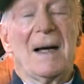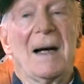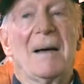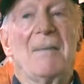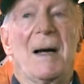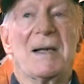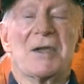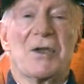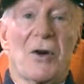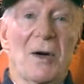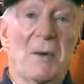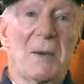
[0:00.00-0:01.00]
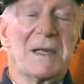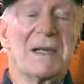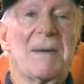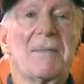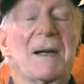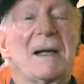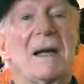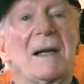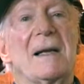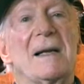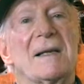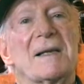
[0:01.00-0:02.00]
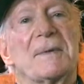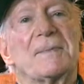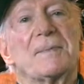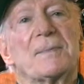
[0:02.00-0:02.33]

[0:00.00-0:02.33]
And my story went something like this.